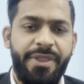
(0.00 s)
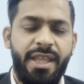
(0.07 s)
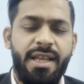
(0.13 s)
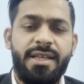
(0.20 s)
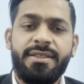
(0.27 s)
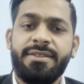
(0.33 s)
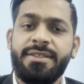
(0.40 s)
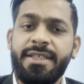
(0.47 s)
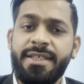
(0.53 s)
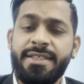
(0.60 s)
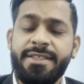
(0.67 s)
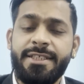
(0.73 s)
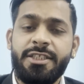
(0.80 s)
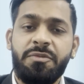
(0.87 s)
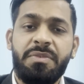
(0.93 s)

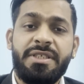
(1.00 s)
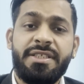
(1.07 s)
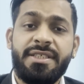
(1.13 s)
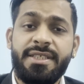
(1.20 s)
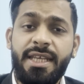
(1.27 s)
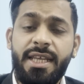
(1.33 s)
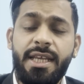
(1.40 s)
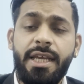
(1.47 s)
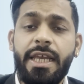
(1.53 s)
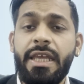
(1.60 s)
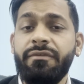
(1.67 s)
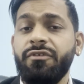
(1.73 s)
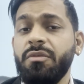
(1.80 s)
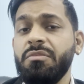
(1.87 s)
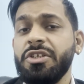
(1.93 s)
Citizens may seek
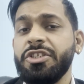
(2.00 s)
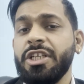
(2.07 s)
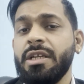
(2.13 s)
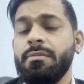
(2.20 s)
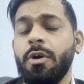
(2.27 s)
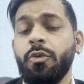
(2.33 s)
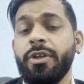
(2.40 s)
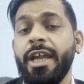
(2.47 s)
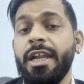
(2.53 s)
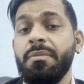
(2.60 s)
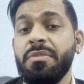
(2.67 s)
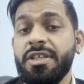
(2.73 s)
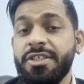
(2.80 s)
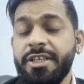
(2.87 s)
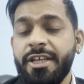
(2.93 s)
information about
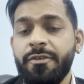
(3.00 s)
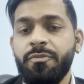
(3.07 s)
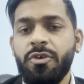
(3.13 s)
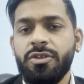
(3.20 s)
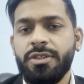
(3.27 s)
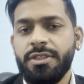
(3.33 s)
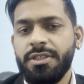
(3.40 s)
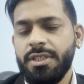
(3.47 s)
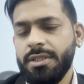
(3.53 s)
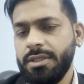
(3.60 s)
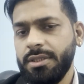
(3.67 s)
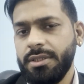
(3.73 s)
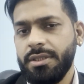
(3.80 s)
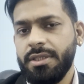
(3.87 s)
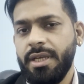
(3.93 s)
administrative
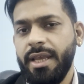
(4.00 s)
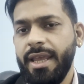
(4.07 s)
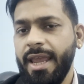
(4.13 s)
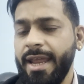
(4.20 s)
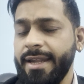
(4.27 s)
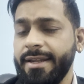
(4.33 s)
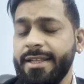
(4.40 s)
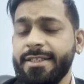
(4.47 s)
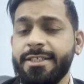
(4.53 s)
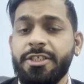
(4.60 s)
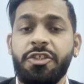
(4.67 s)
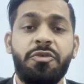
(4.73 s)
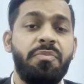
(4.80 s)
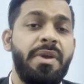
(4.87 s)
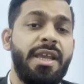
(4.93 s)
processes and
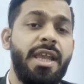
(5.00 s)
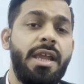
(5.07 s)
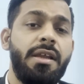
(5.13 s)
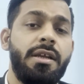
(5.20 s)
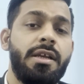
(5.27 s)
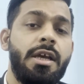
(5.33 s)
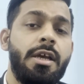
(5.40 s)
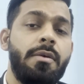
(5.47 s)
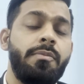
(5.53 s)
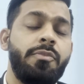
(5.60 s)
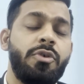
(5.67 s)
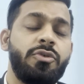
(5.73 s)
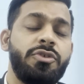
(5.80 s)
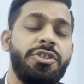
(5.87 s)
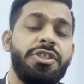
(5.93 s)
decision-making
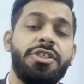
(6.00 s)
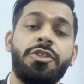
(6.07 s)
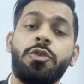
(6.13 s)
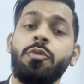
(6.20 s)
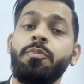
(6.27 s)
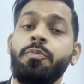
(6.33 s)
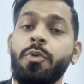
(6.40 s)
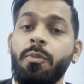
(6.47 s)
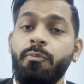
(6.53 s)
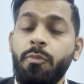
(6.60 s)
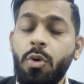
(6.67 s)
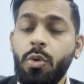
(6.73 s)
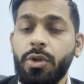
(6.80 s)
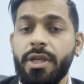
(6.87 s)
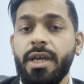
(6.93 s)
procedures to
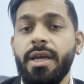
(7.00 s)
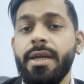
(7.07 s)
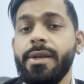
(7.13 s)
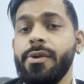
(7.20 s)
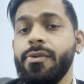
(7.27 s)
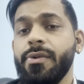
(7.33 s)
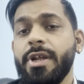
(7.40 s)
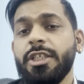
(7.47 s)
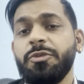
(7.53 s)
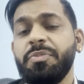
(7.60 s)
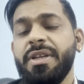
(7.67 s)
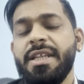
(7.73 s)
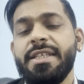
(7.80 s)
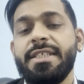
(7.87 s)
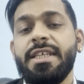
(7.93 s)
promote
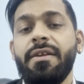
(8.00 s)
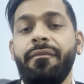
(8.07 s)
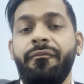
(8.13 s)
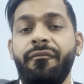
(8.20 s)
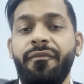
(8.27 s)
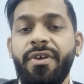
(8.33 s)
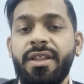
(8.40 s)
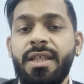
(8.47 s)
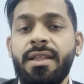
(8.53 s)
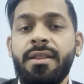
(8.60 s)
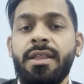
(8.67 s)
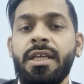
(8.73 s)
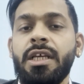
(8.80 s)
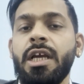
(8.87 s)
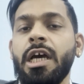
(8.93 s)
transparency within
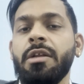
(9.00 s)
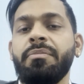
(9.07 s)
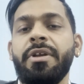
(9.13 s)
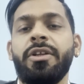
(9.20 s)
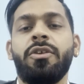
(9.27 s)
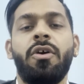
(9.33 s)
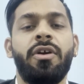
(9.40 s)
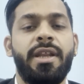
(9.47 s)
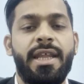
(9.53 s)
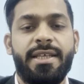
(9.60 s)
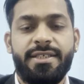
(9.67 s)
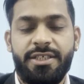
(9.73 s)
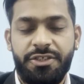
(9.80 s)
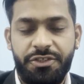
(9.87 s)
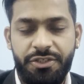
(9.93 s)
the government
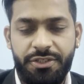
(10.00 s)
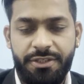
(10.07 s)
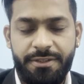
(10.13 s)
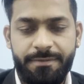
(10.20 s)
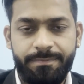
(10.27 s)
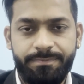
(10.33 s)
organizations.